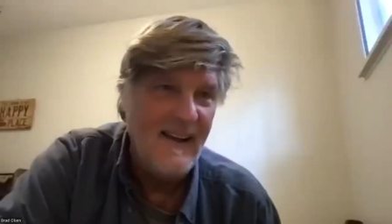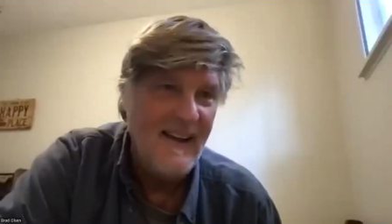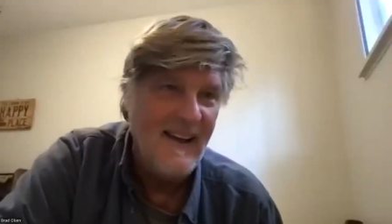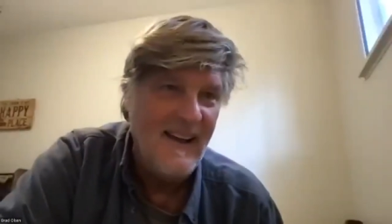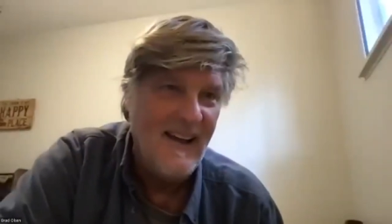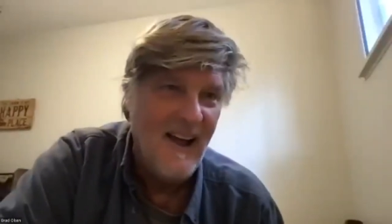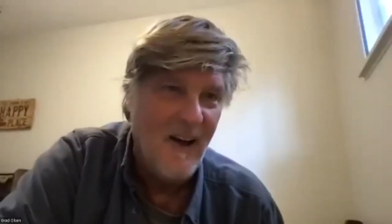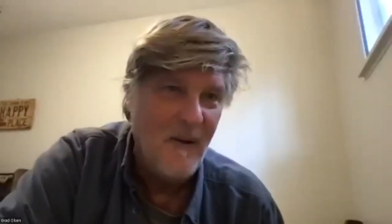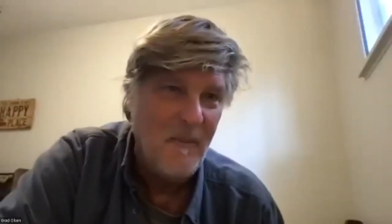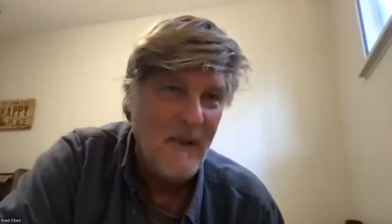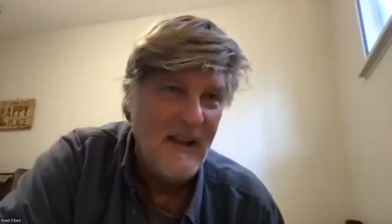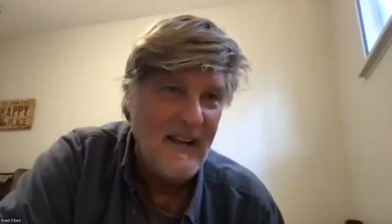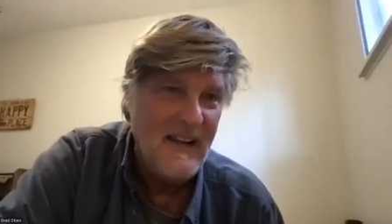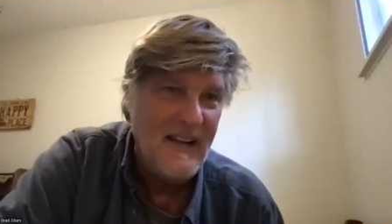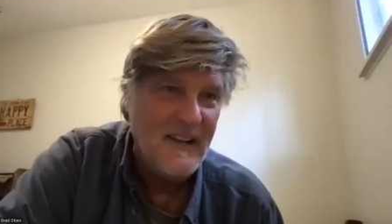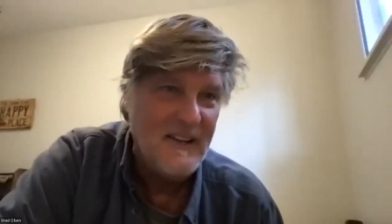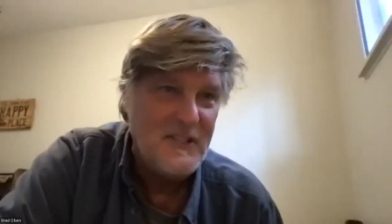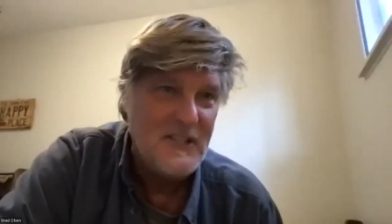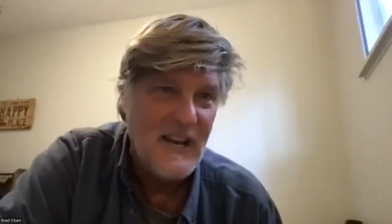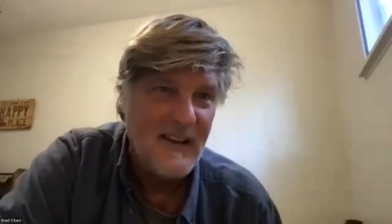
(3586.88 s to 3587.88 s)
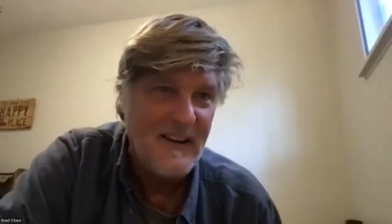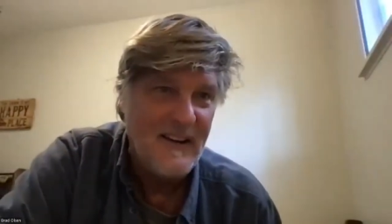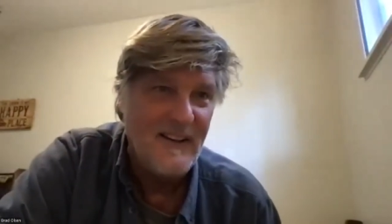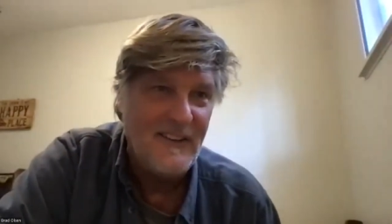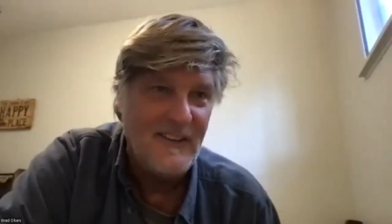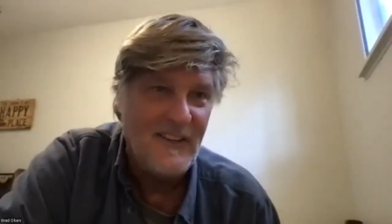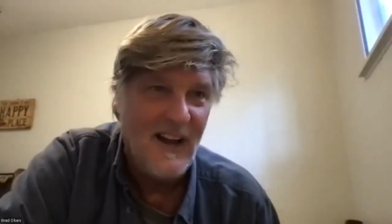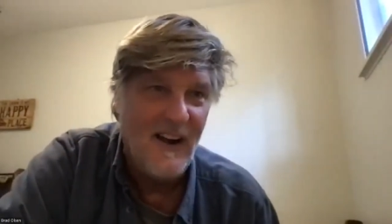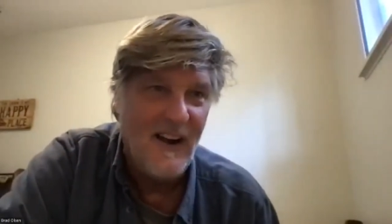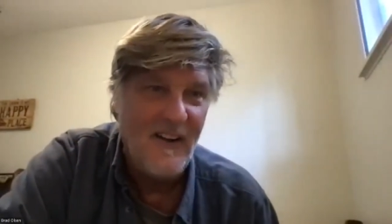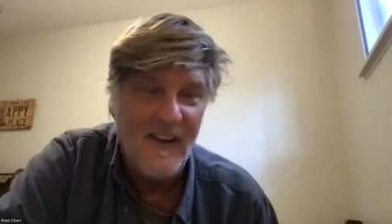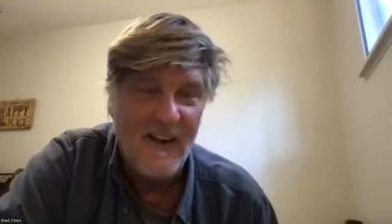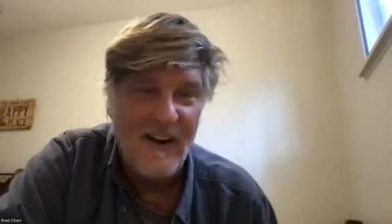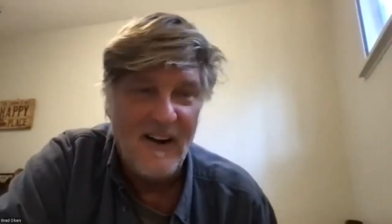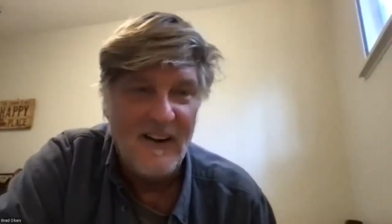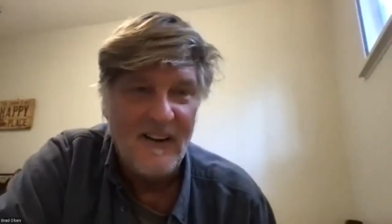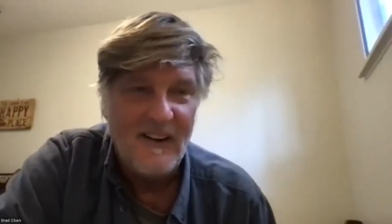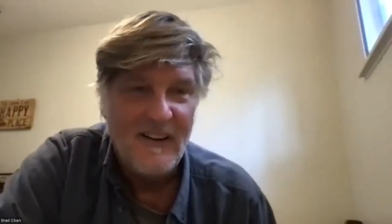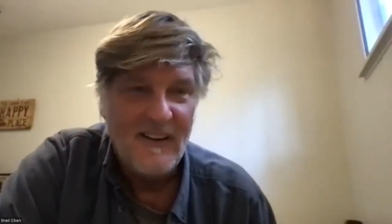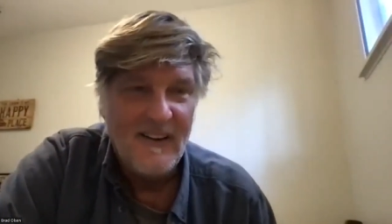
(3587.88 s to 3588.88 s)
how many agendas are
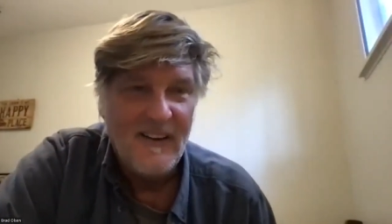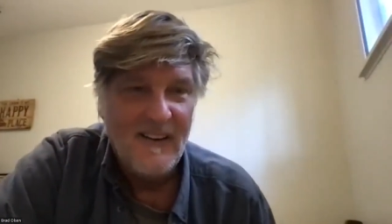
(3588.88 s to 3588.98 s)
there?